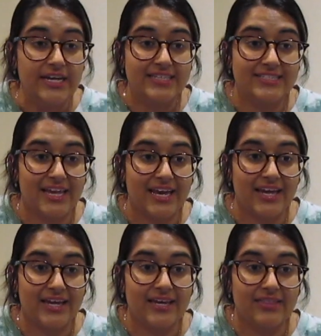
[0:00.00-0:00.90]

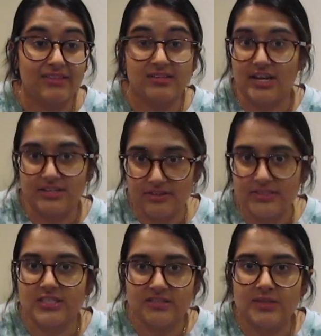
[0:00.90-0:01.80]
say the
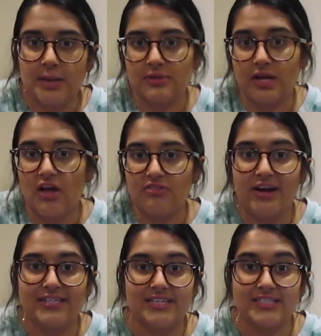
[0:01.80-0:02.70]
diagnosis of septic
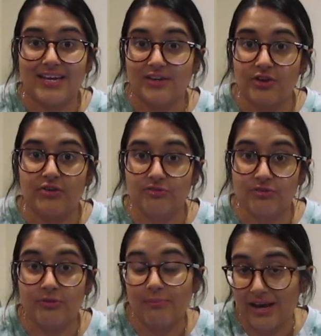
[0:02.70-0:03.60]
arthritis and go
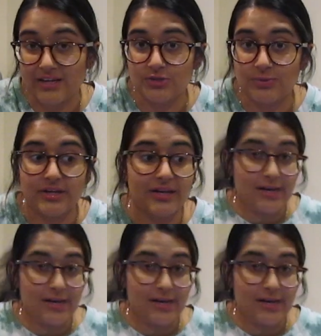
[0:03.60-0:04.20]
through the management.